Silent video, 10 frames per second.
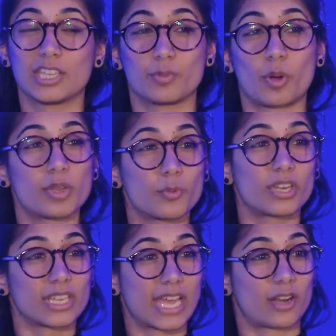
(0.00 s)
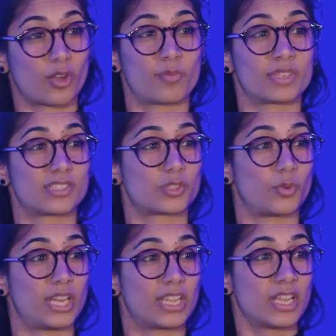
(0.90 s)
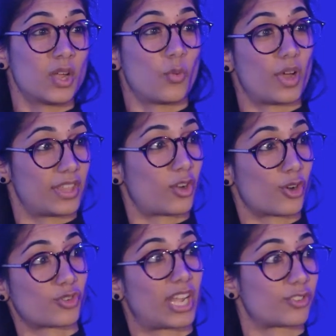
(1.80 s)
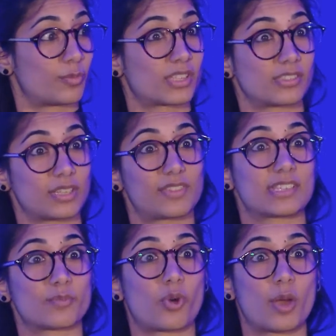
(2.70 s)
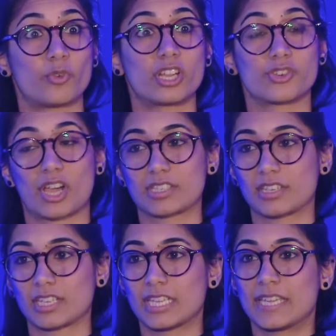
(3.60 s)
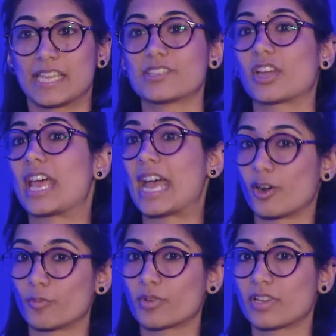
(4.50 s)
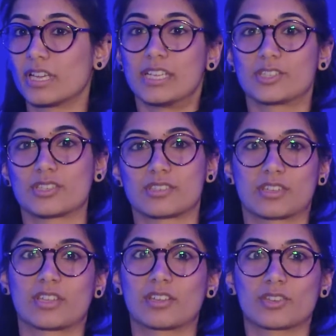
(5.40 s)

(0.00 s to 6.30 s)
you probably wouldn't get a lot of muscle sequelae, where the contralateral muscle, if there's a primary underactor, is going to help just to